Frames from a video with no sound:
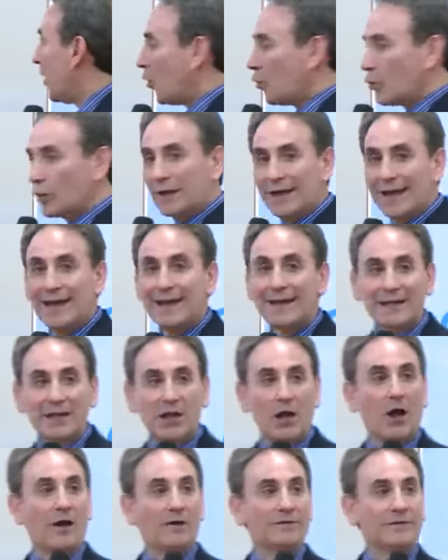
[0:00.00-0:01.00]
Organic
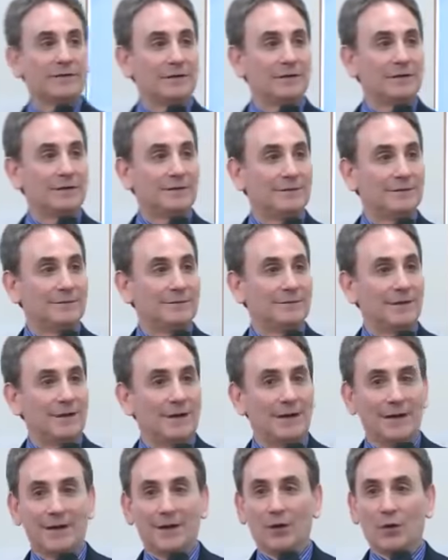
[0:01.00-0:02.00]
coffee.
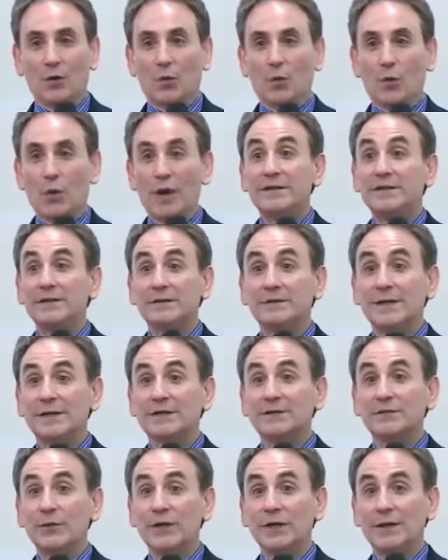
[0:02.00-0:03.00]
Wait till
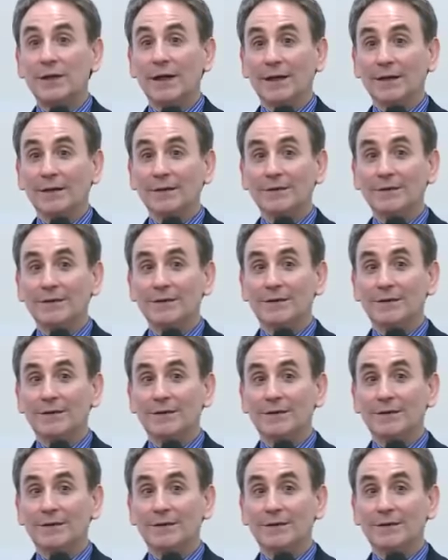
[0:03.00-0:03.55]
next weekend.